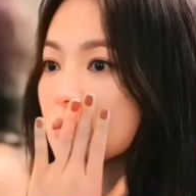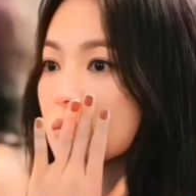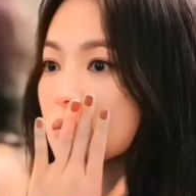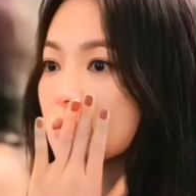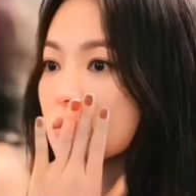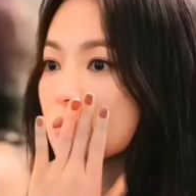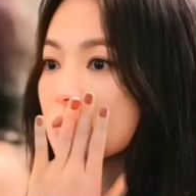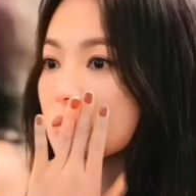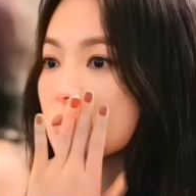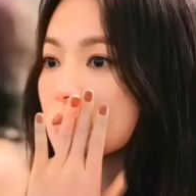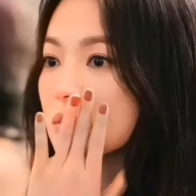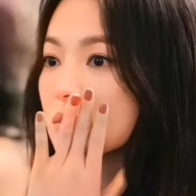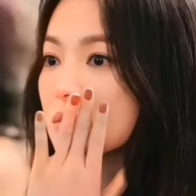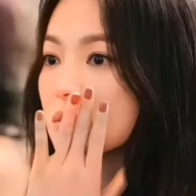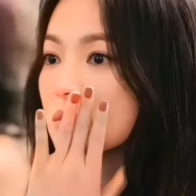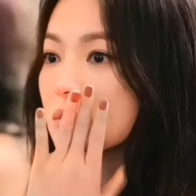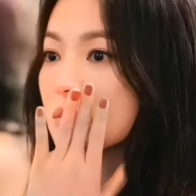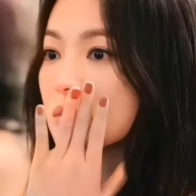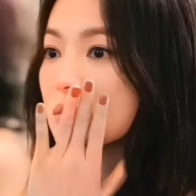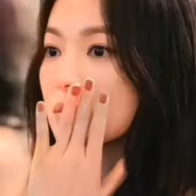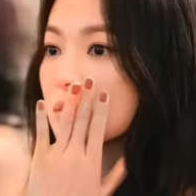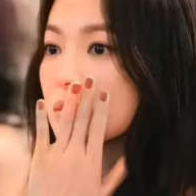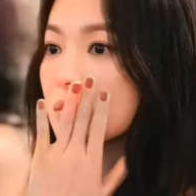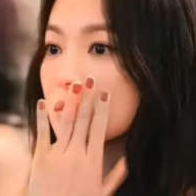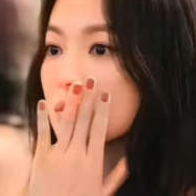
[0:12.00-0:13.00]

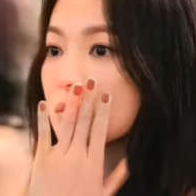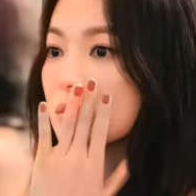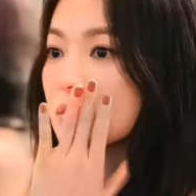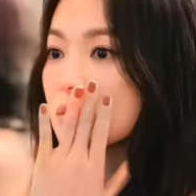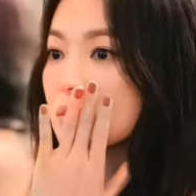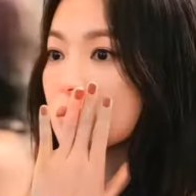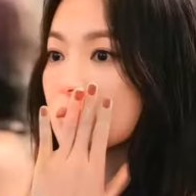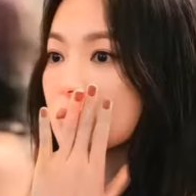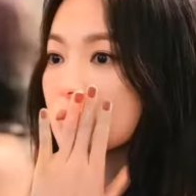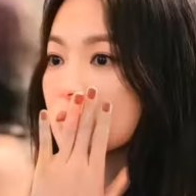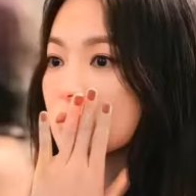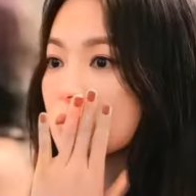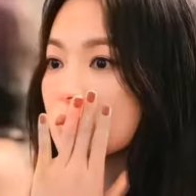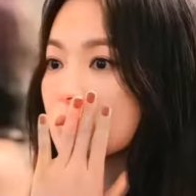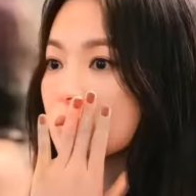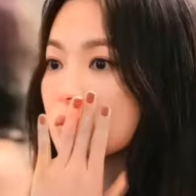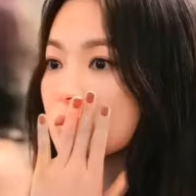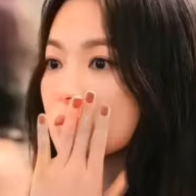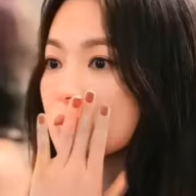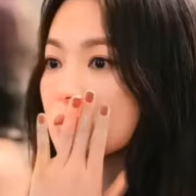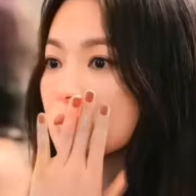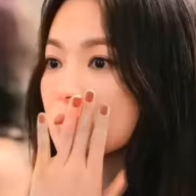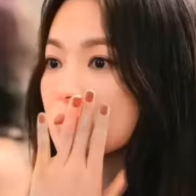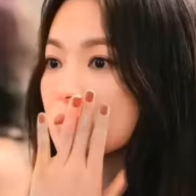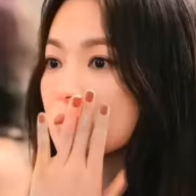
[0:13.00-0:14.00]

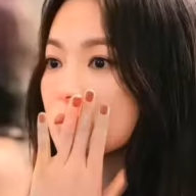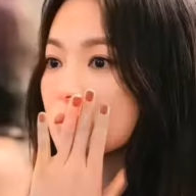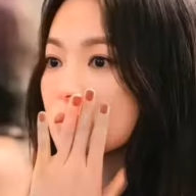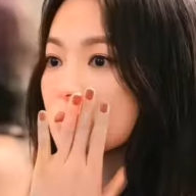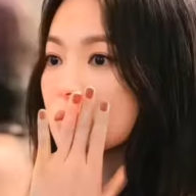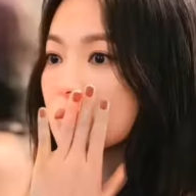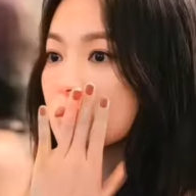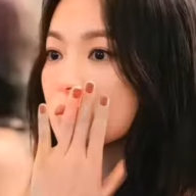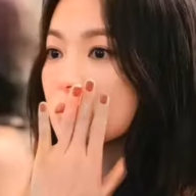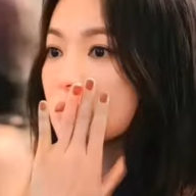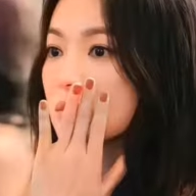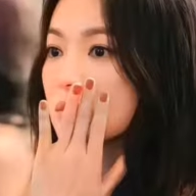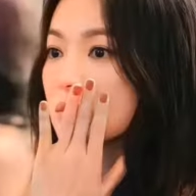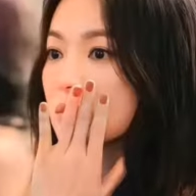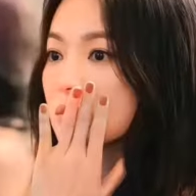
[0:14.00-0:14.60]
[no speech]